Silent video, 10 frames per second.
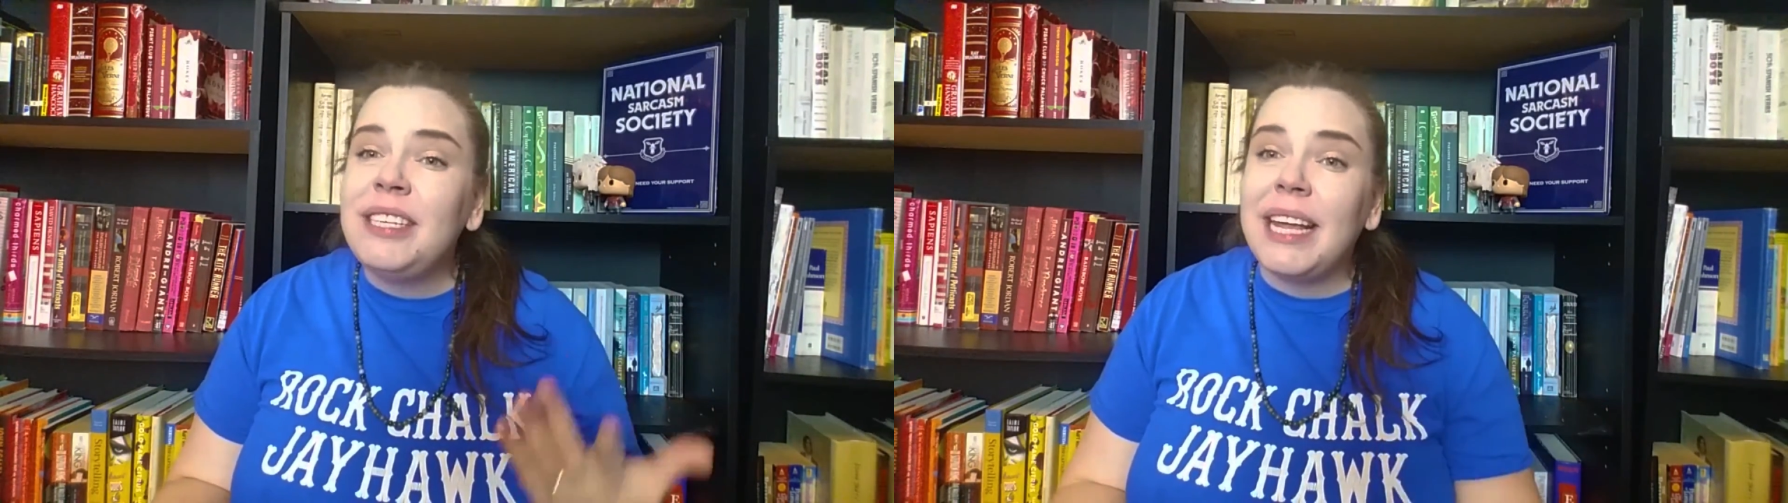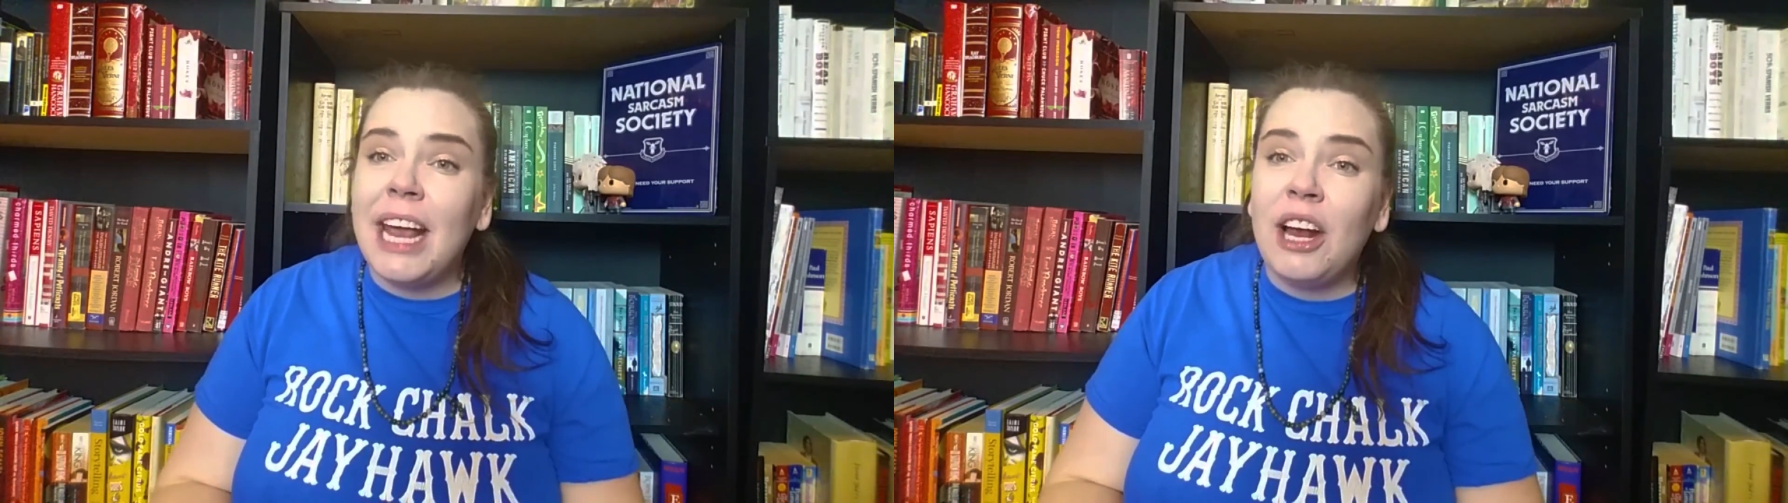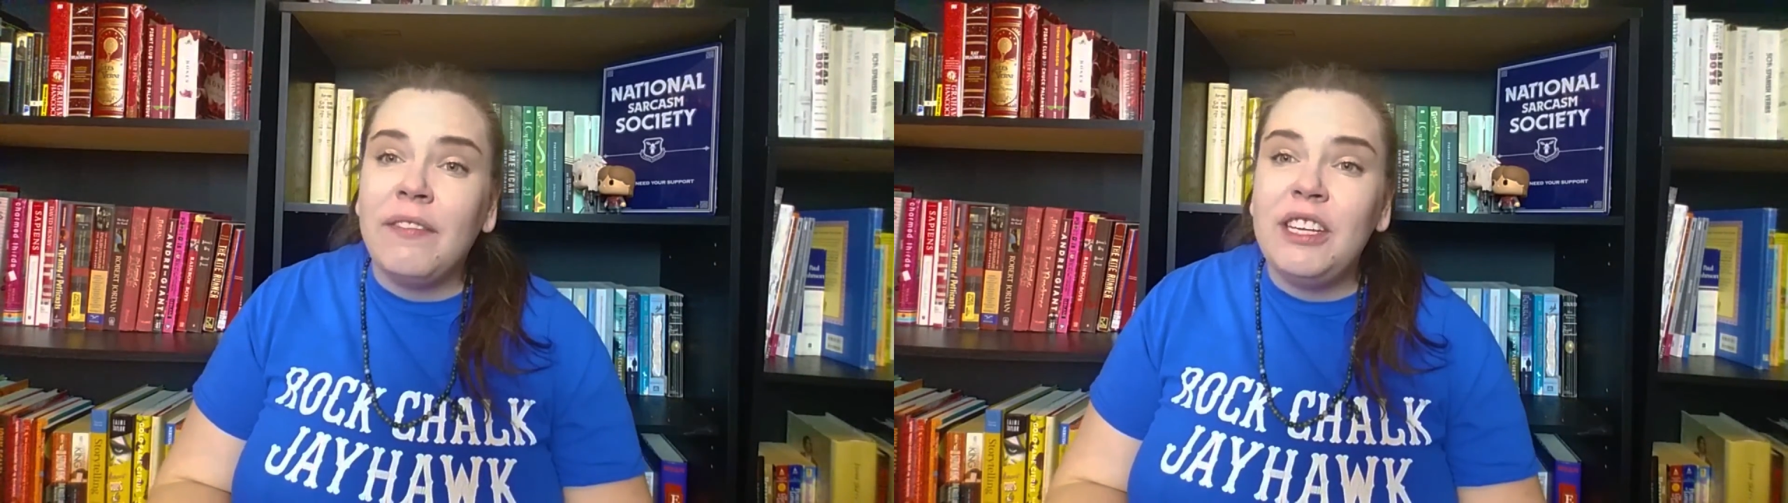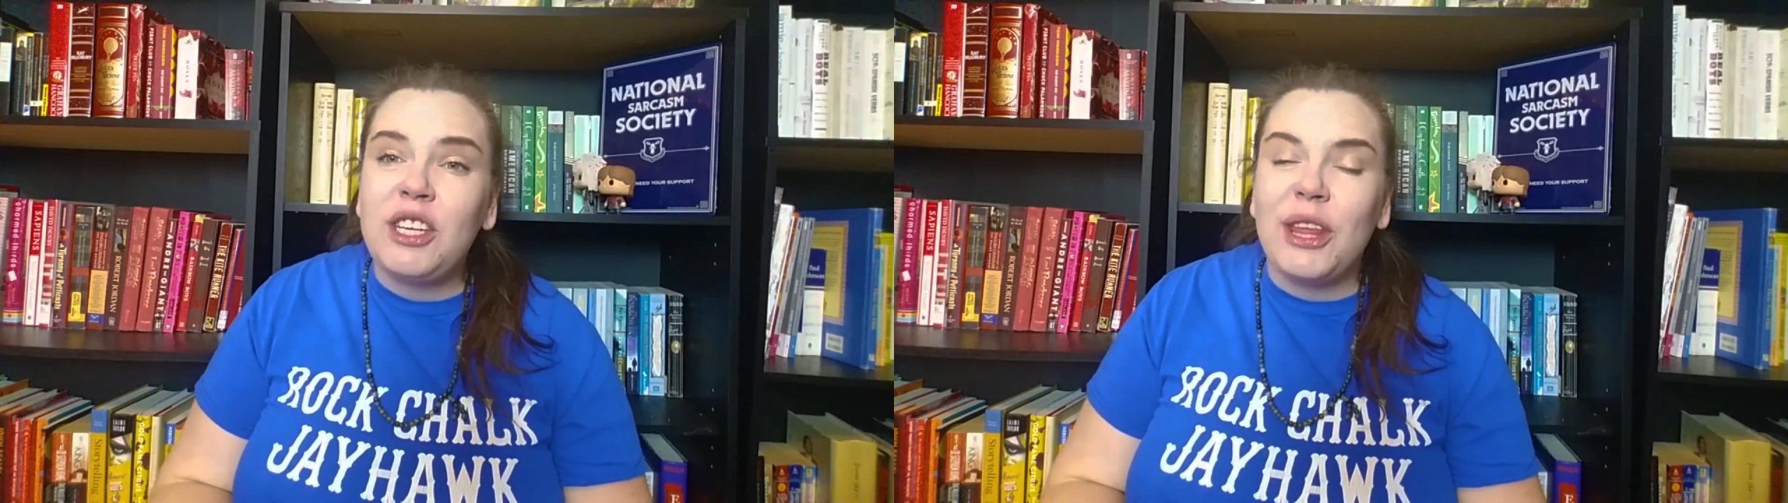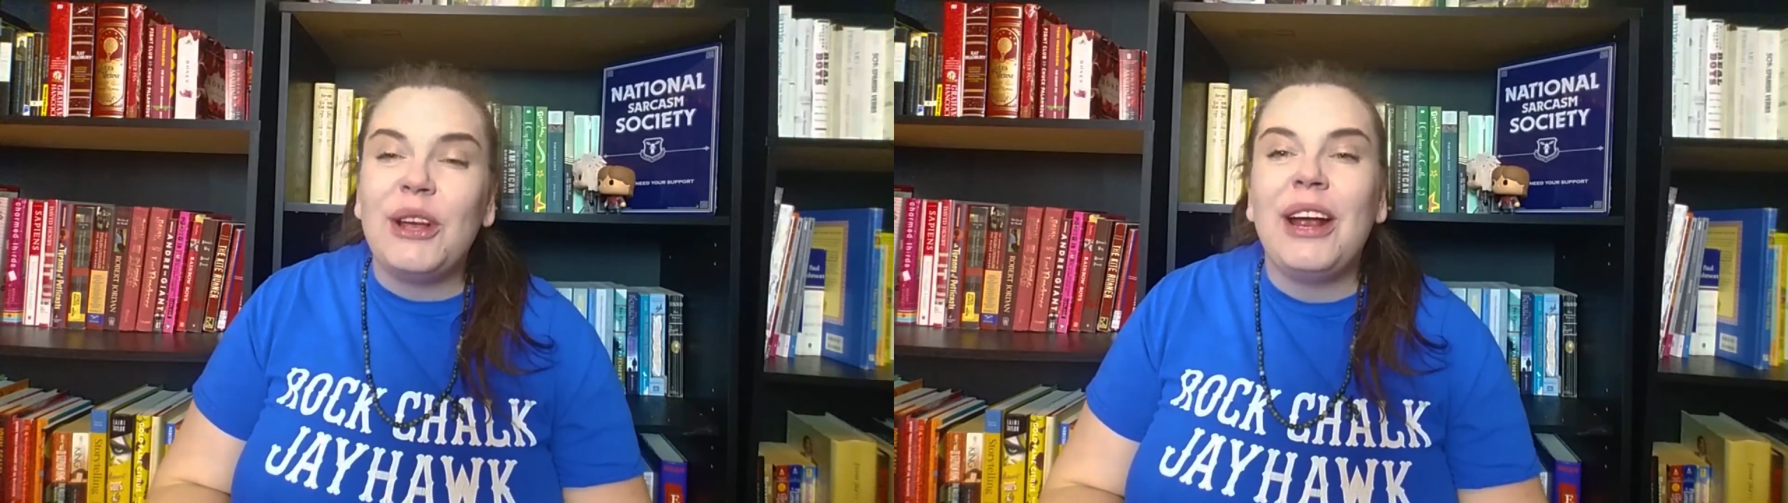take care of
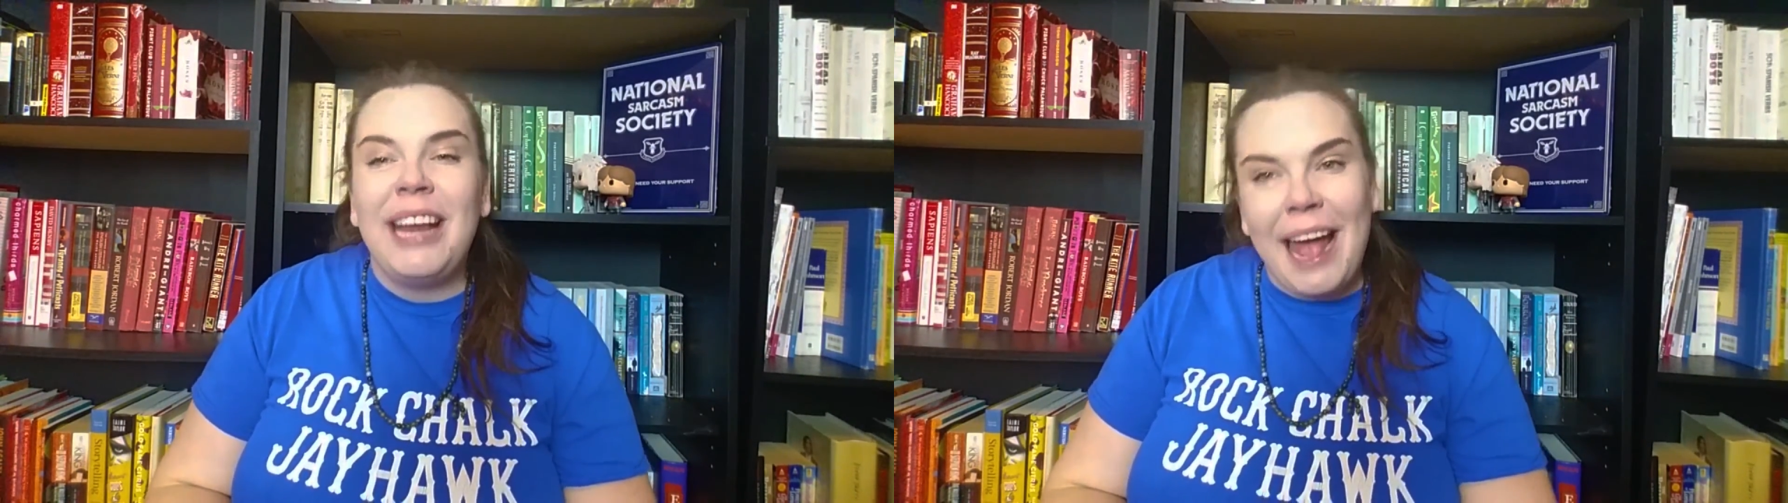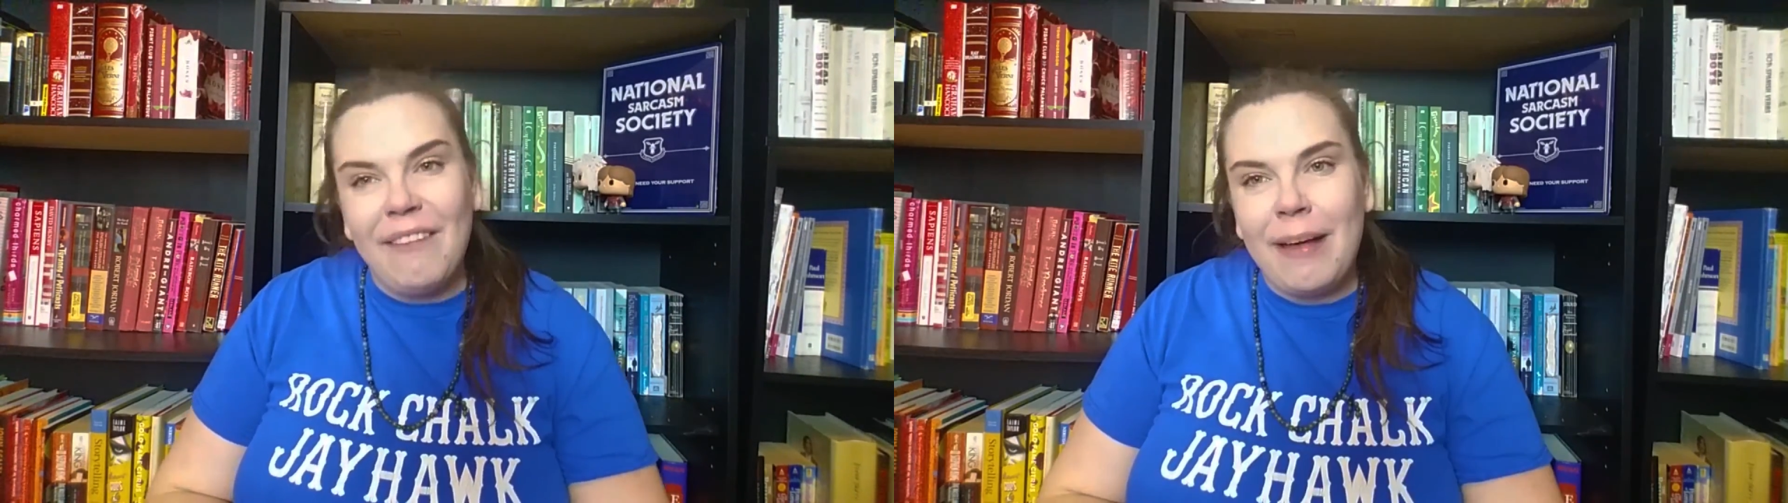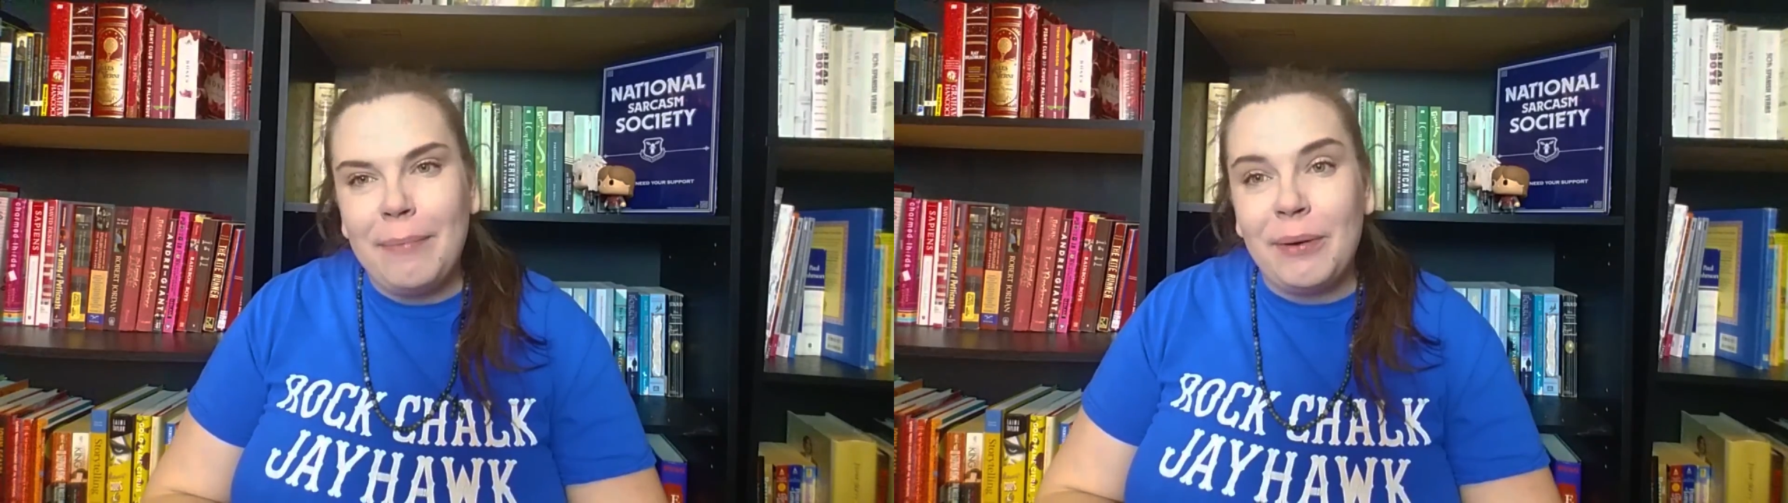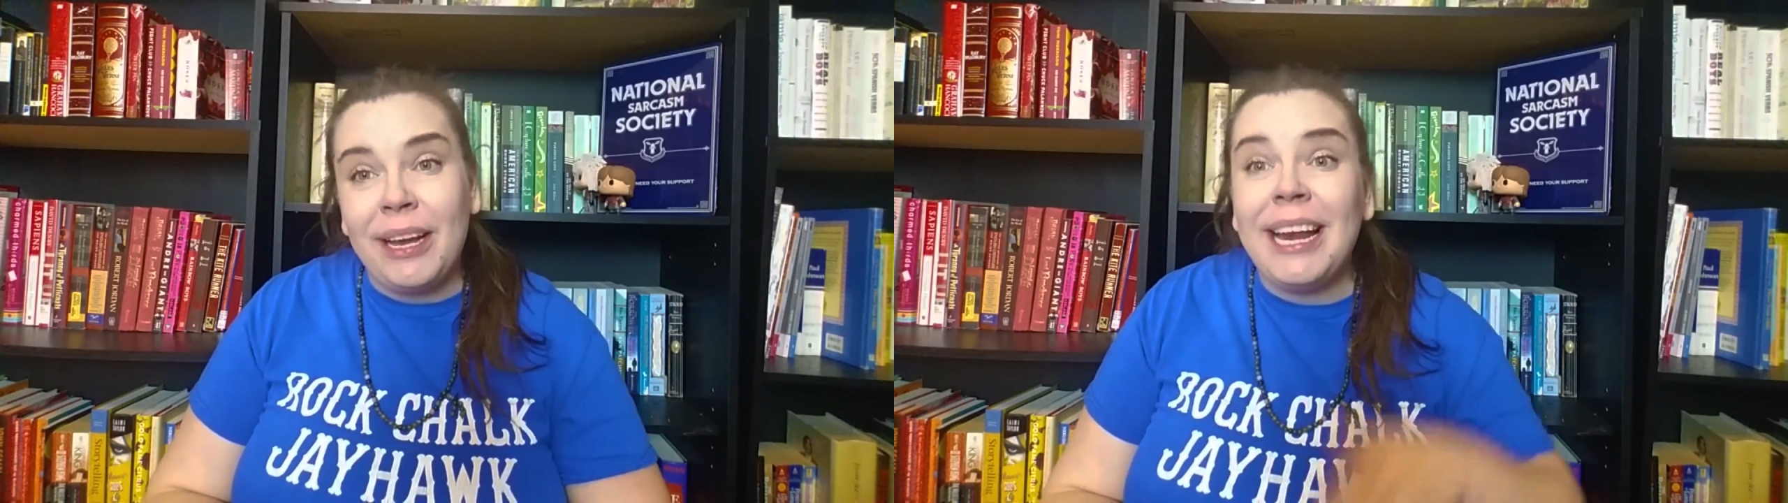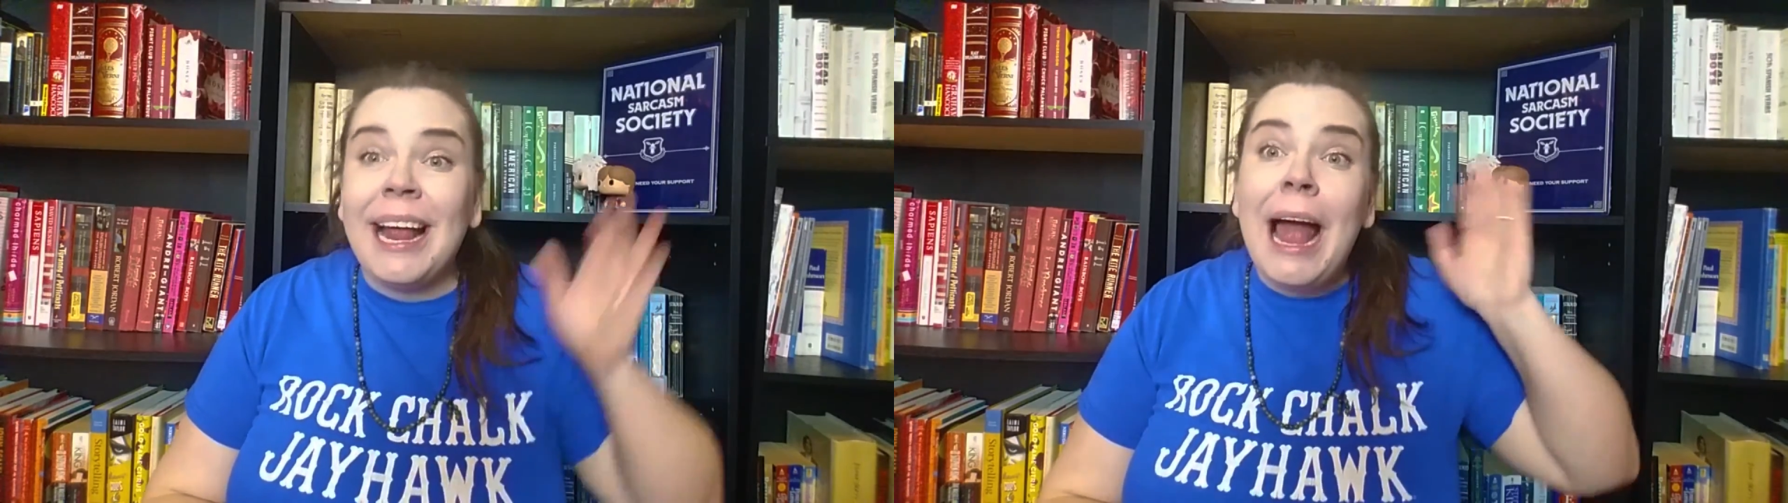each other, and have happy
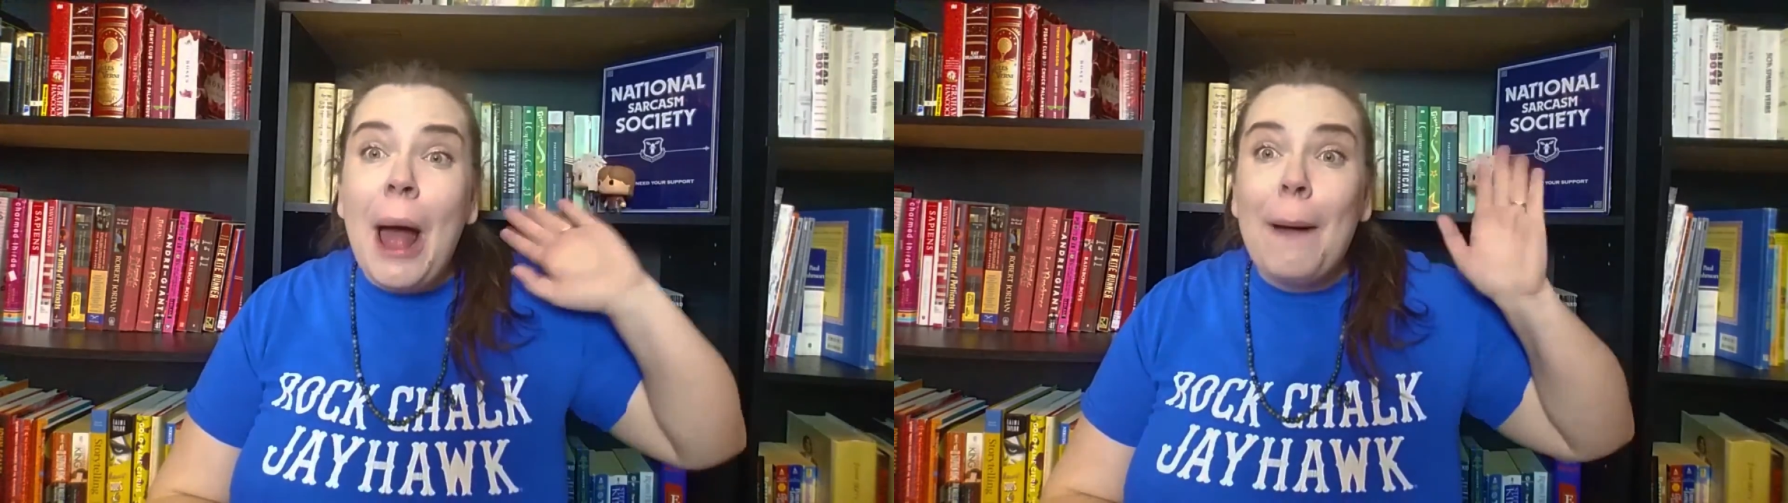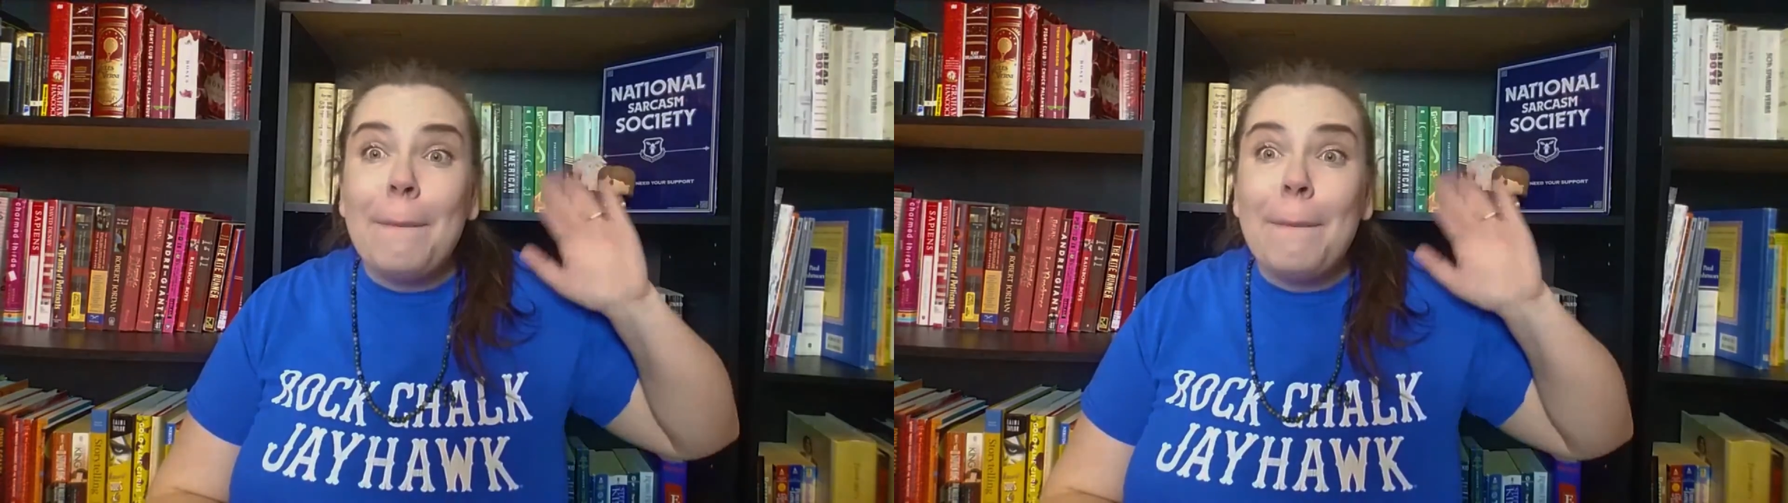reading.